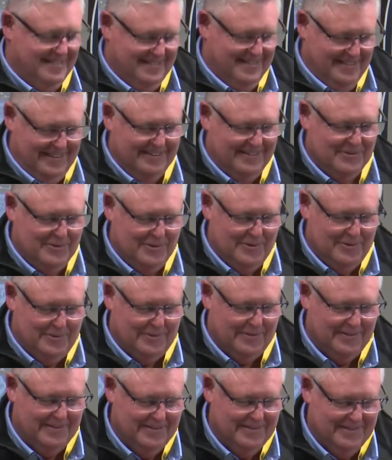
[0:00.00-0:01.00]
It's good.
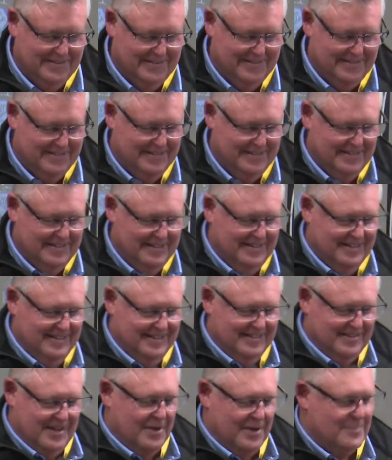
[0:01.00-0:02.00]

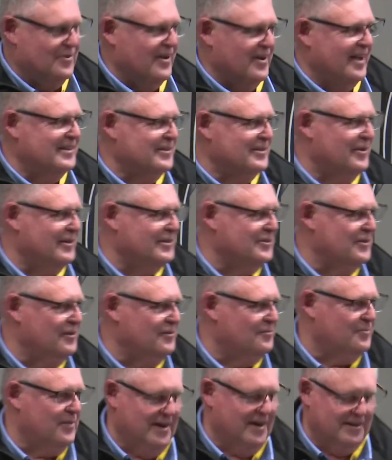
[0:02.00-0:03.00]
There's no praise like
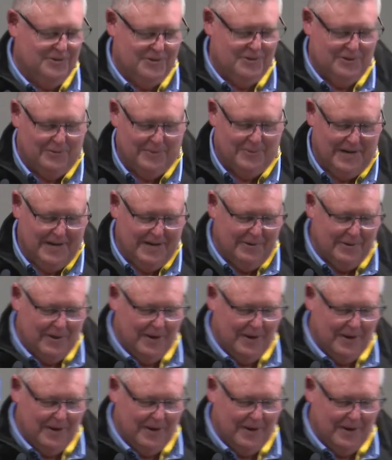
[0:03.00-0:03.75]
self-praise, John. But anyway,